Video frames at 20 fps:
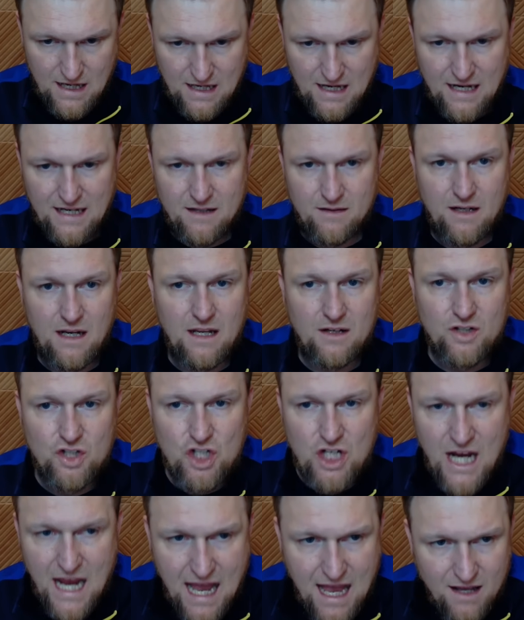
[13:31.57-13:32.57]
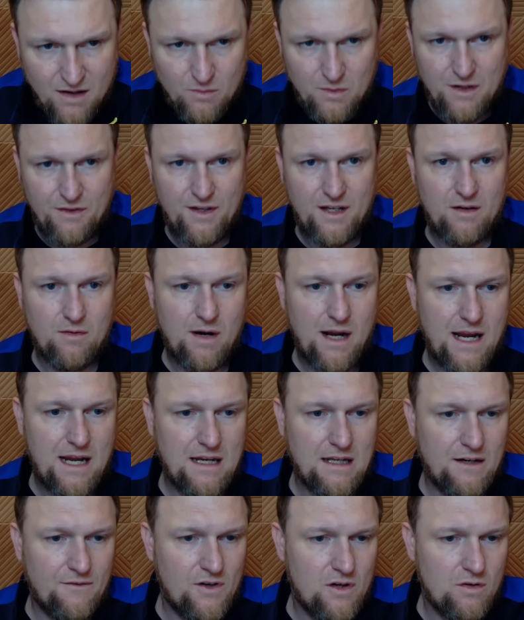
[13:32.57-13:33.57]
and I can chat with it,
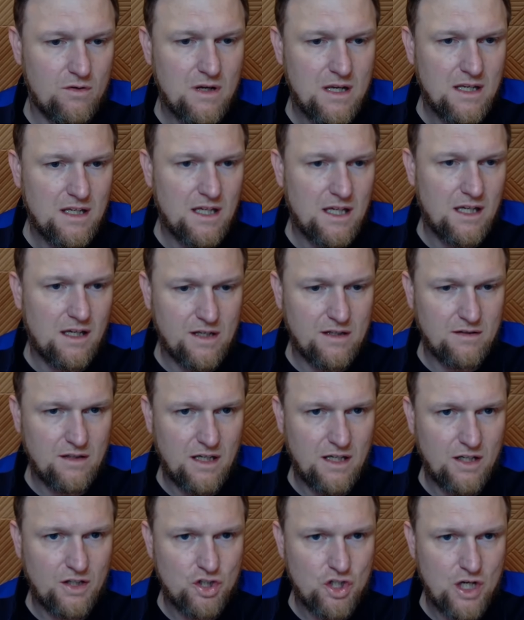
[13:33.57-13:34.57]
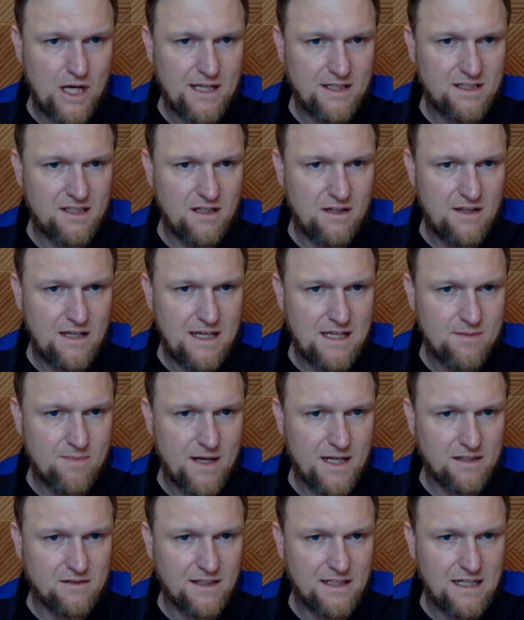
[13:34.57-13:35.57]
right? And if you you can adjust these
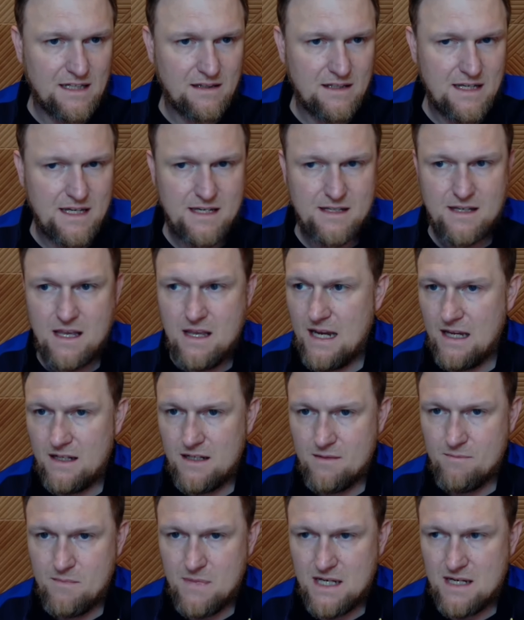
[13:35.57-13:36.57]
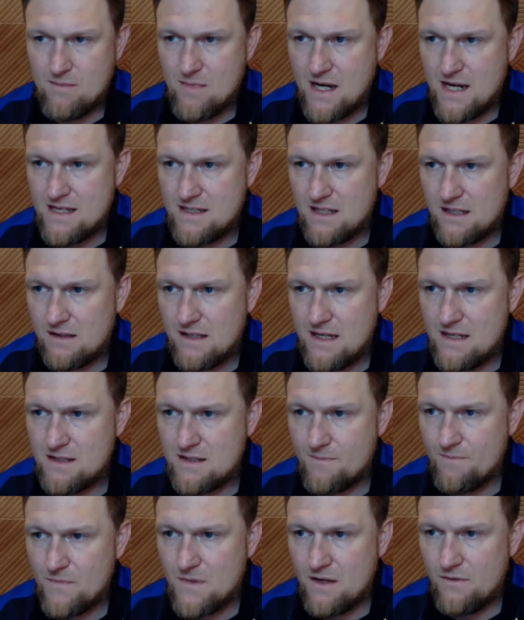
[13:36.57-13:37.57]
by clicking these and minimizing
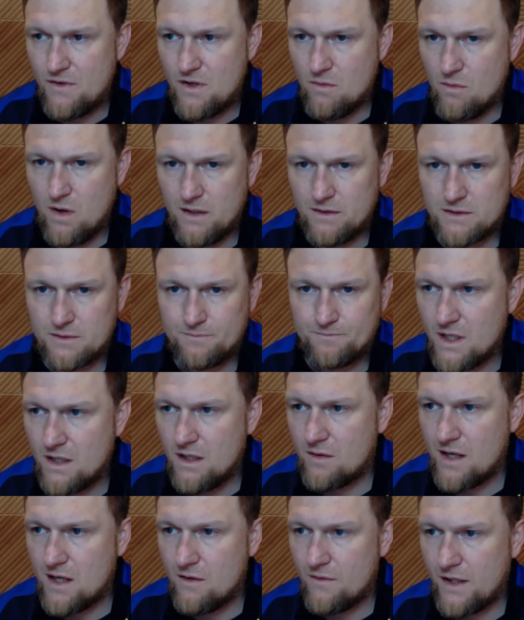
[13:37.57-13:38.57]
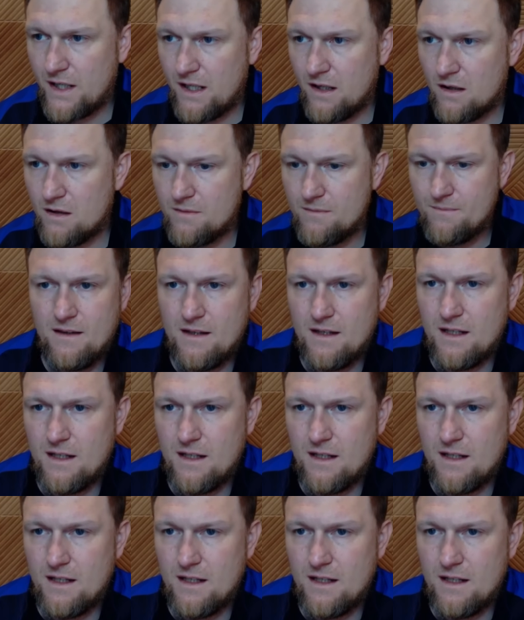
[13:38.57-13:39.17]
these if you want, uh, right over here.